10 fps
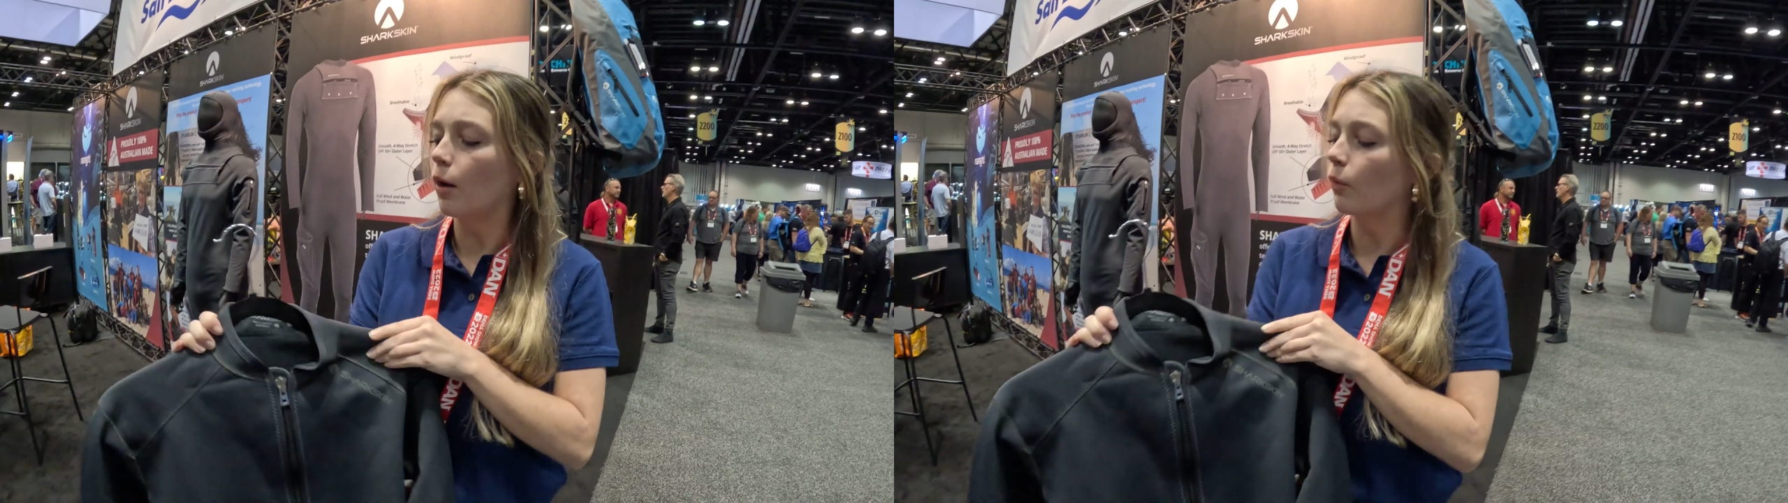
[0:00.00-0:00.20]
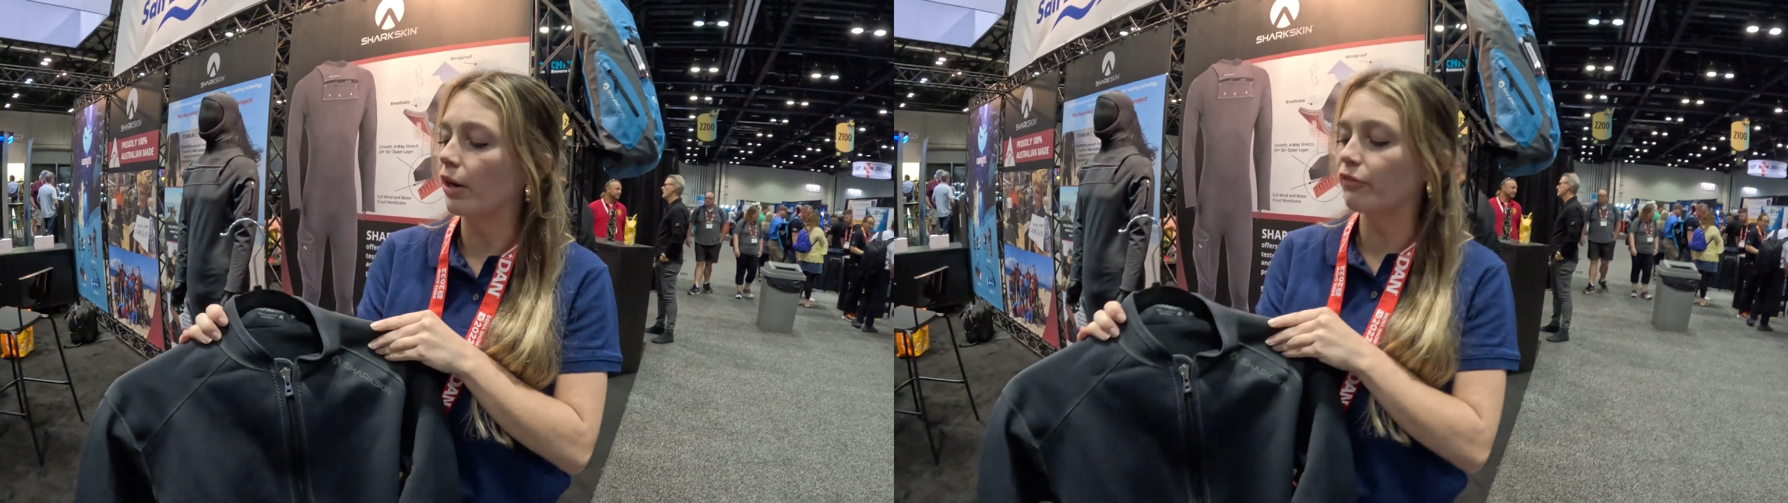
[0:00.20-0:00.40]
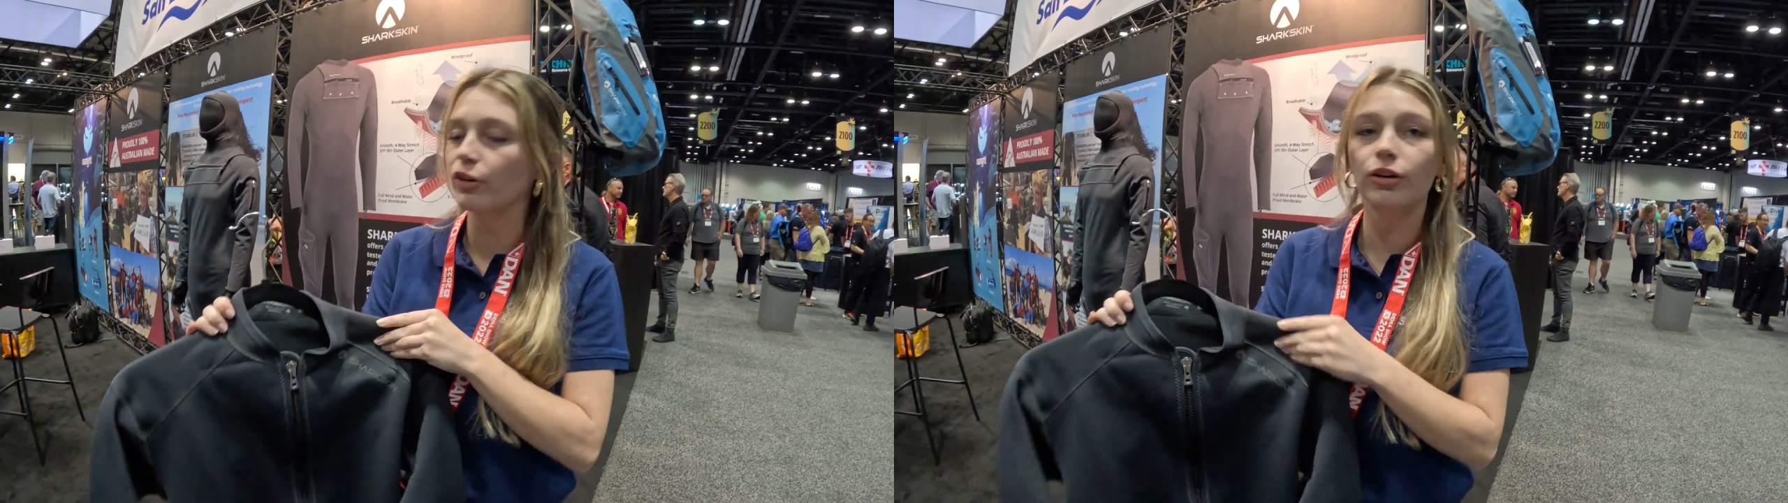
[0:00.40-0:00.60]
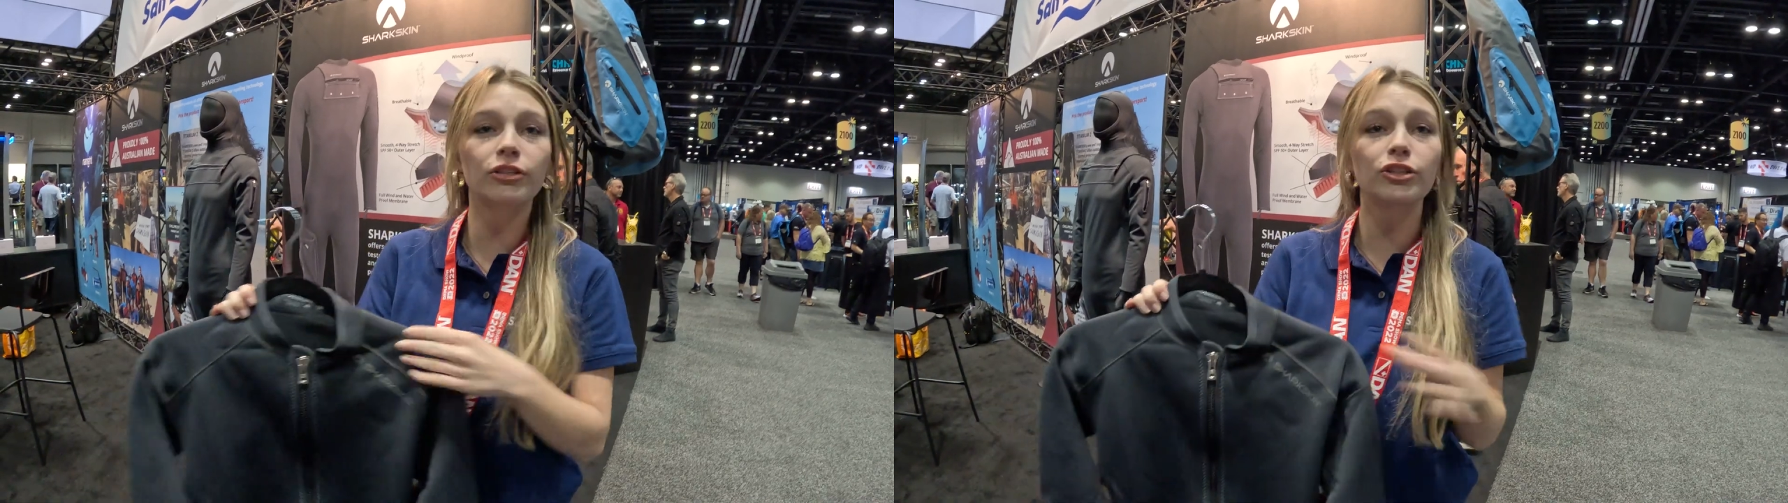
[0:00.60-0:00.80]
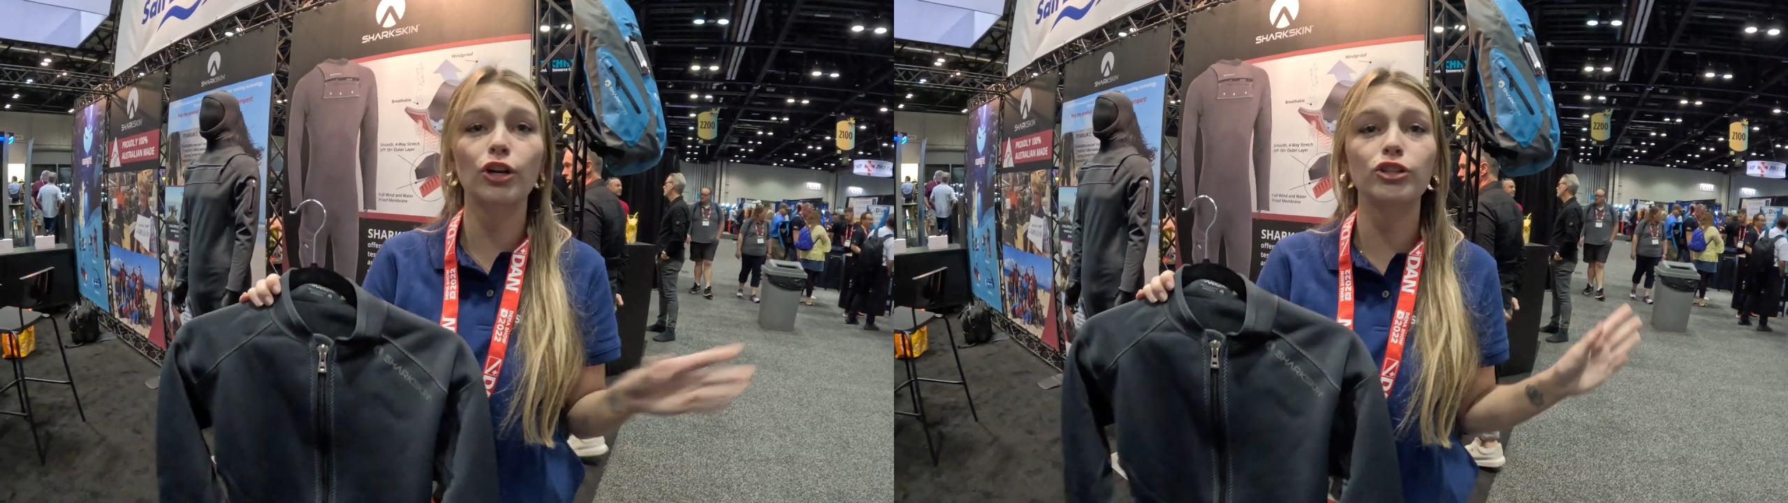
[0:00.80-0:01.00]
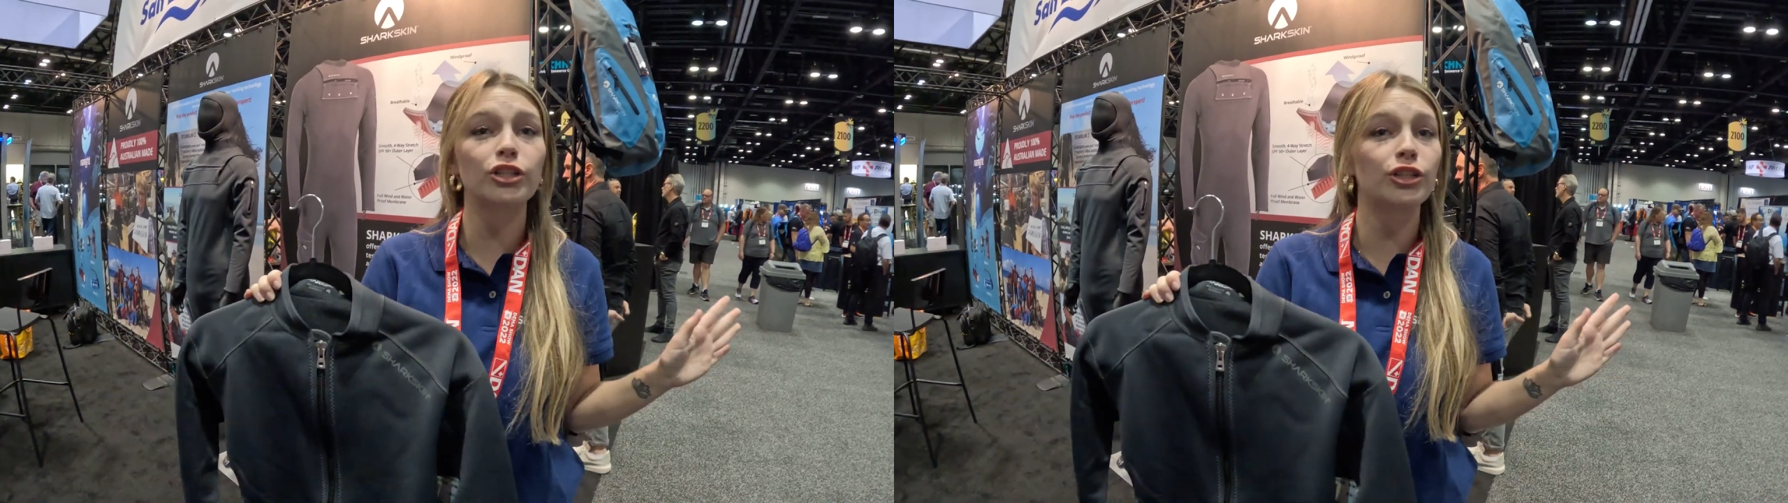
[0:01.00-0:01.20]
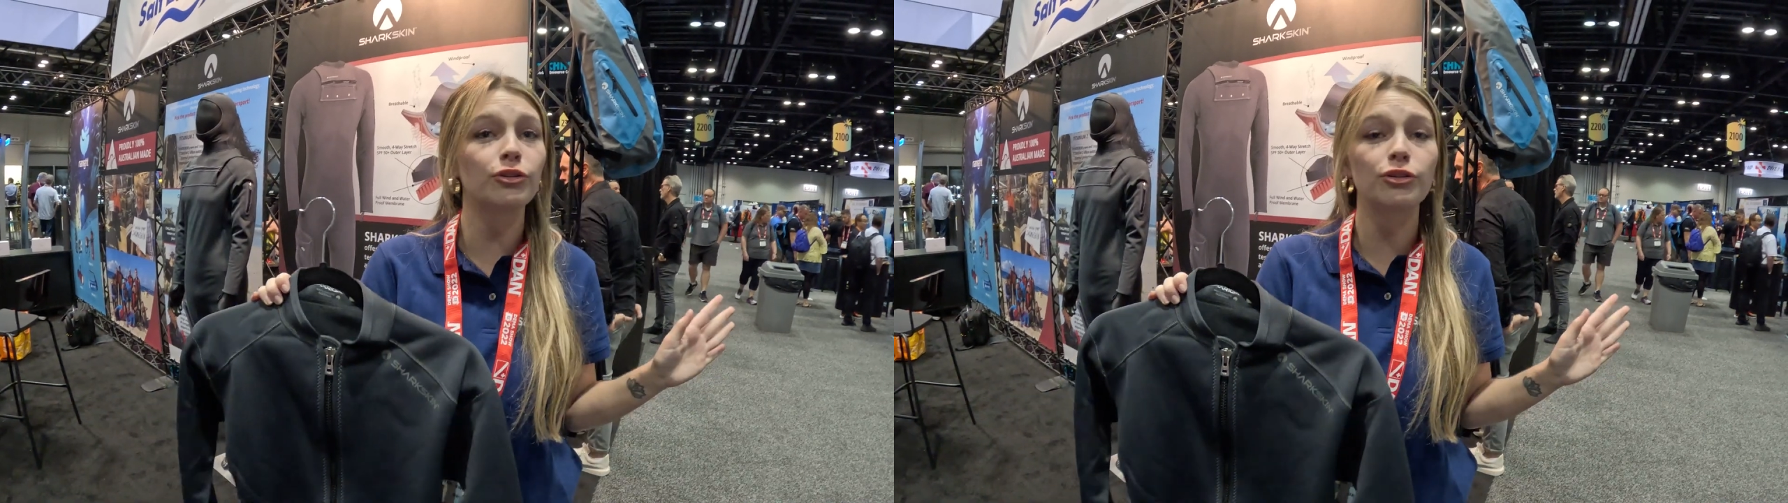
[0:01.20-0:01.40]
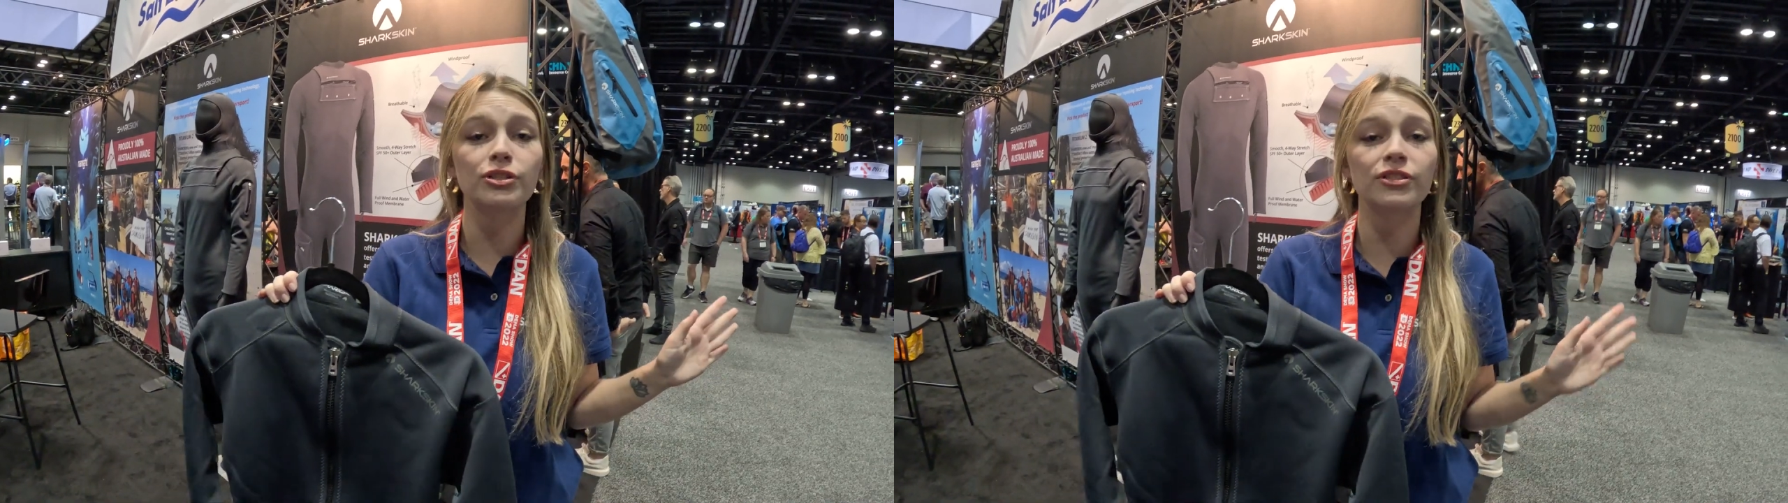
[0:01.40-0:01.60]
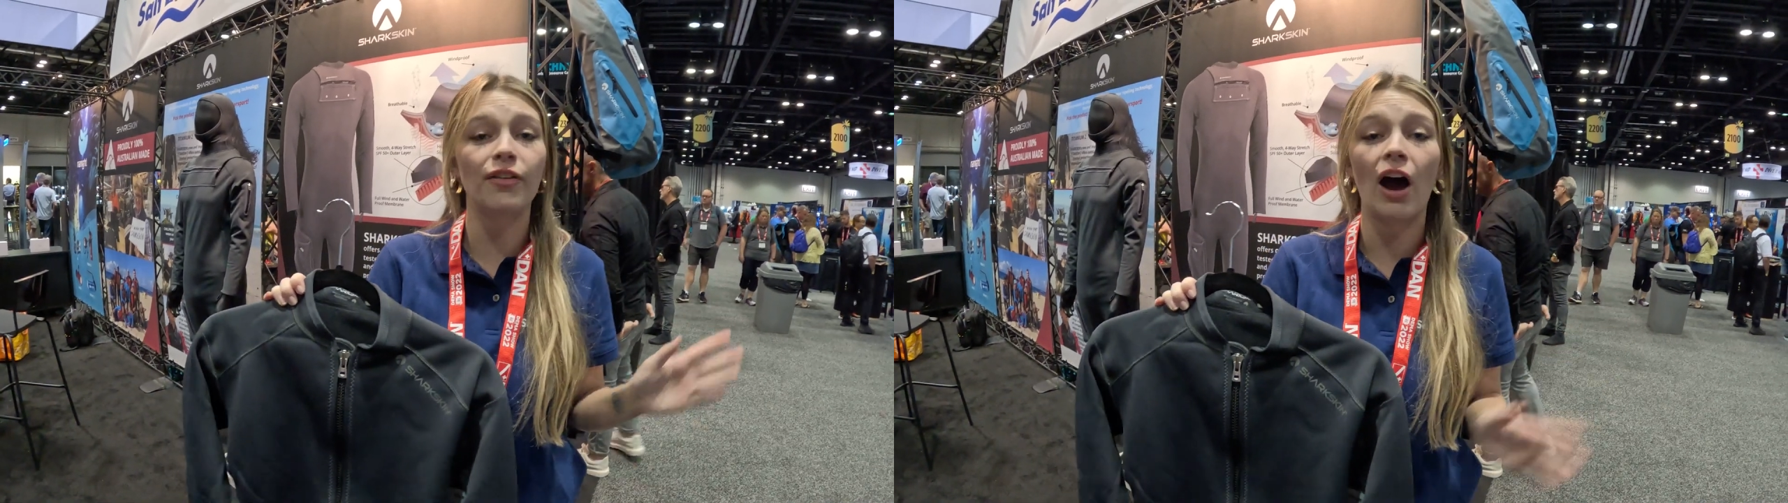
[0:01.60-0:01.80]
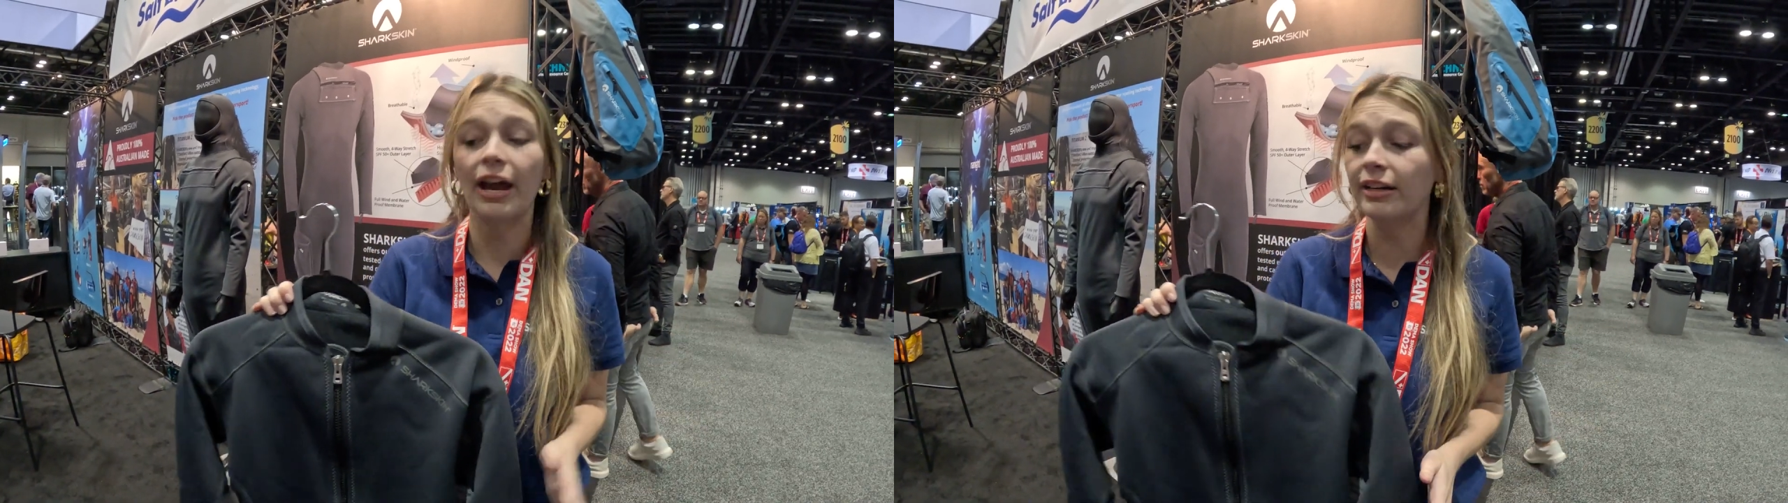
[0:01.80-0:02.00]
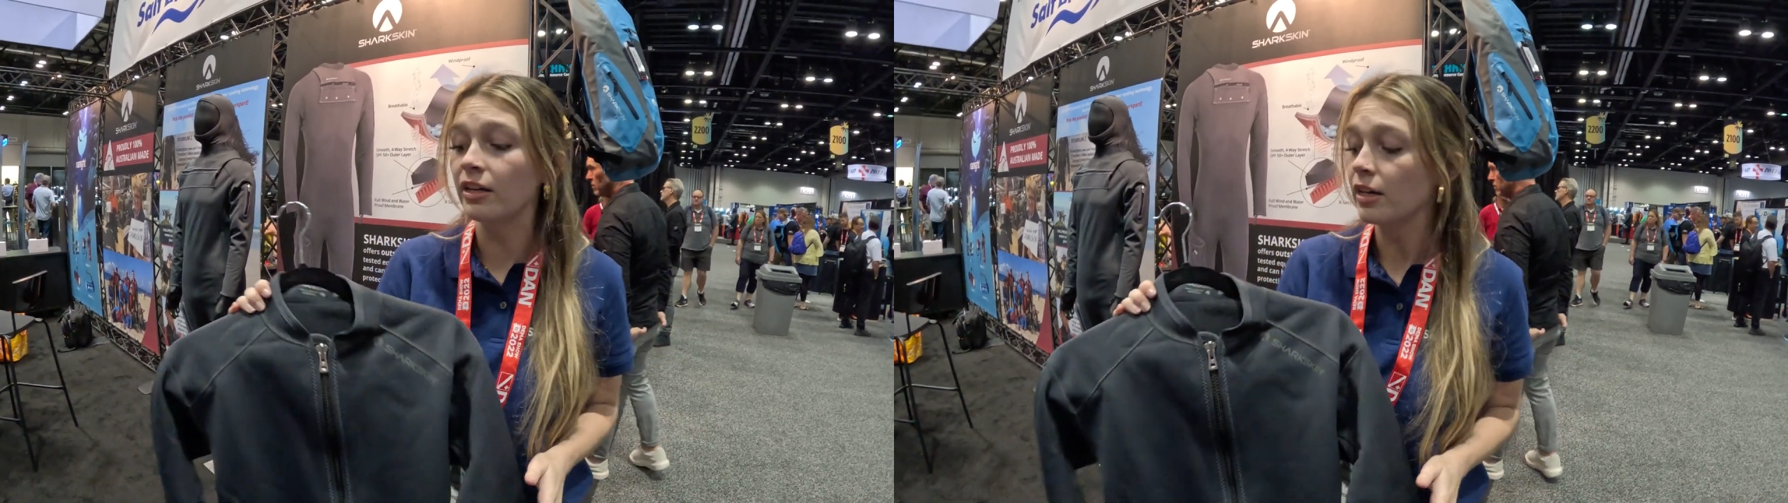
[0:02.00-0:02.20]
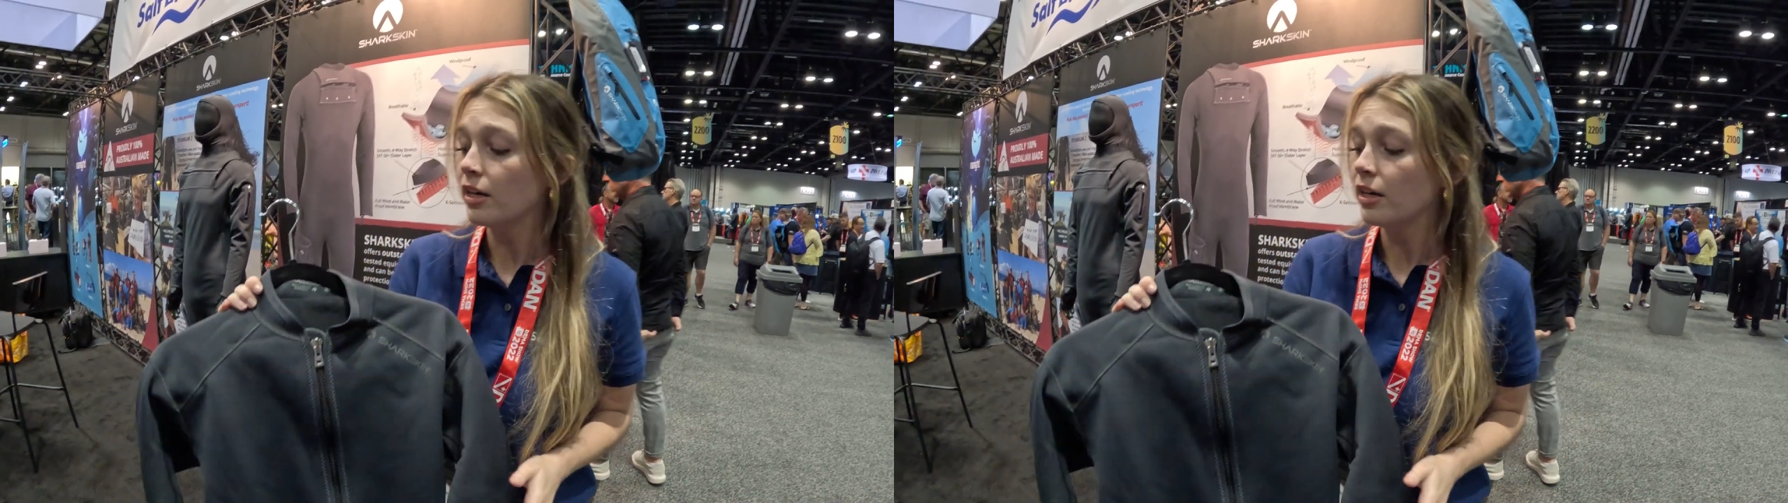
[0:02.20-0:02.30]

Whatever detergent you use is fine.